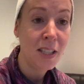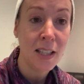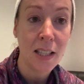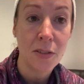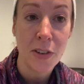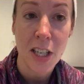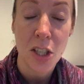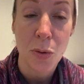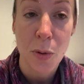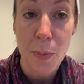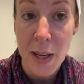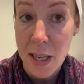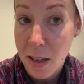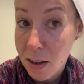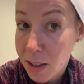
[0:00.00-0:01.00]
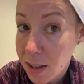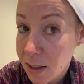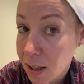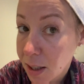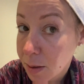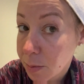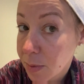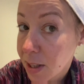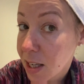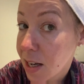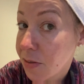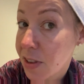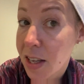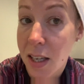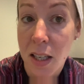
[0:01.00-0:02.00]
do this facial would be at night time, then
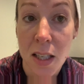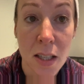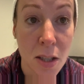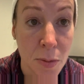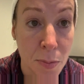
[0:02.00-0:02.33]
everything can